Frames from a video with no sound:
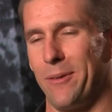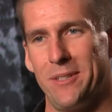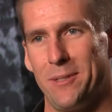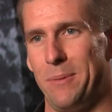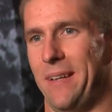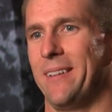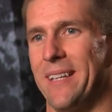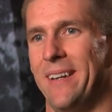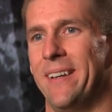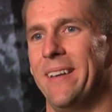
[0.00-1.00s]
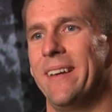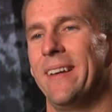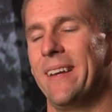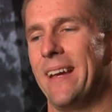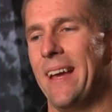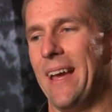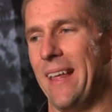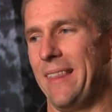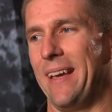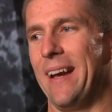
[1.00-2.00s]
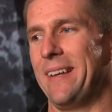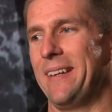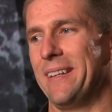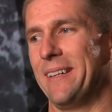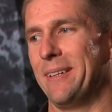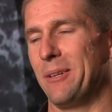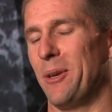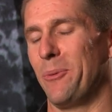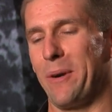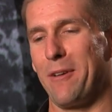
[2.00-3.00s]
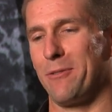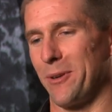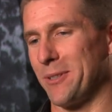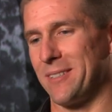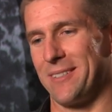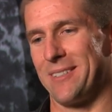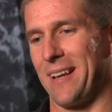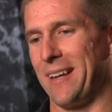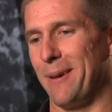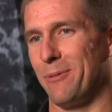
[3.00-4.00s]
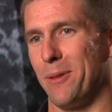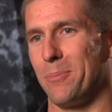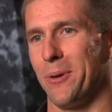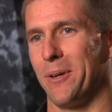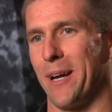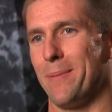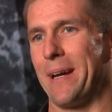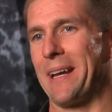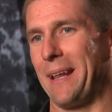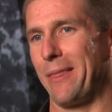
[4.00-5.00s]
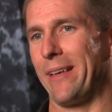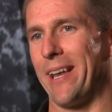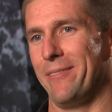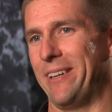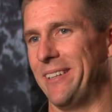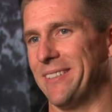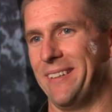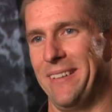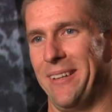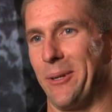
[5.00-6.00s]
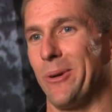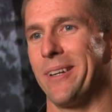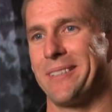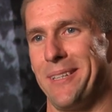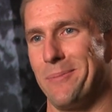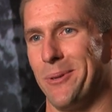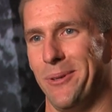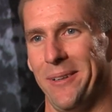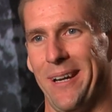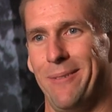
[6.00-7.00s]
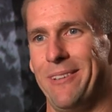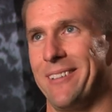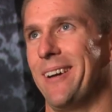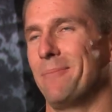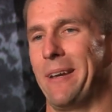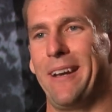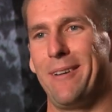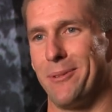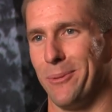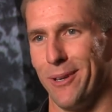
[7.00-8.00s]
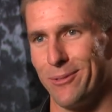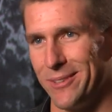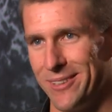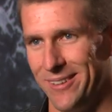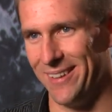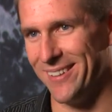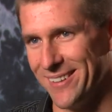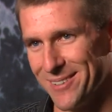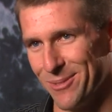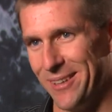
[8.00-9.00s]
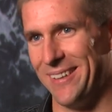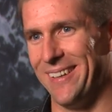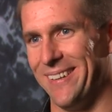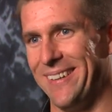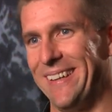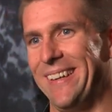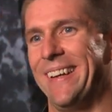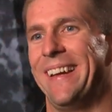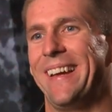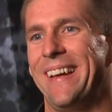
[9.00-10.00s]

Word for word: like it would just be a ton. And the idea, you know, when I first signed up for the program, I kind of thought of it as the, the crux of the program is I'm going to have to work for two years for the DoD.